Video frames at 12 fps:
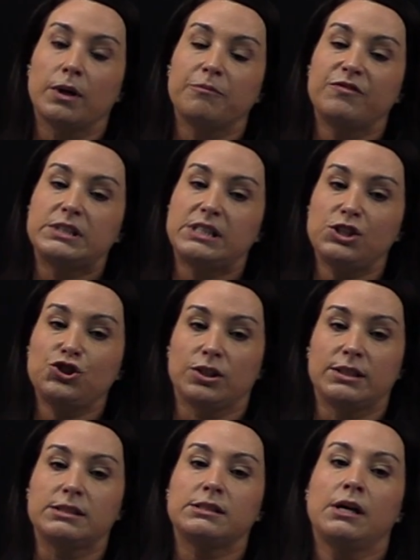
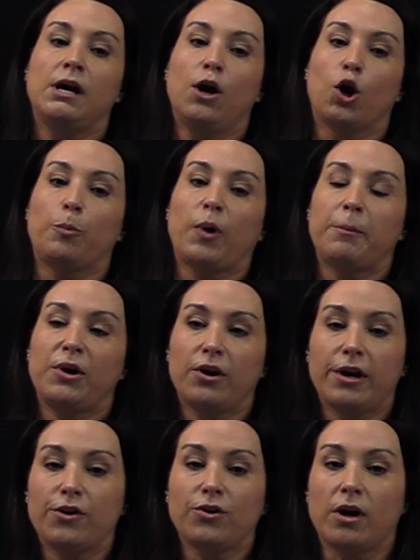physicians or primary
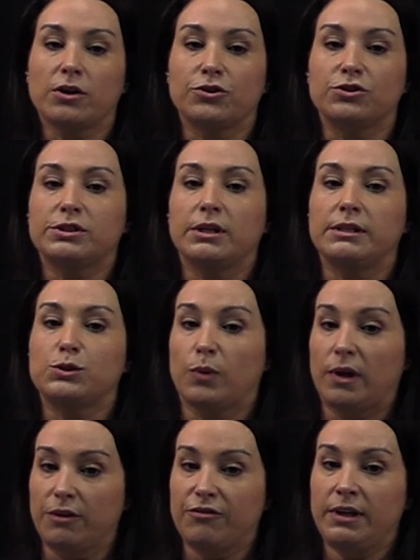care doctors is
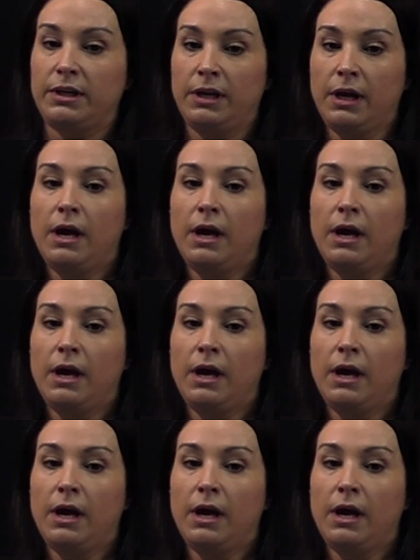relevant.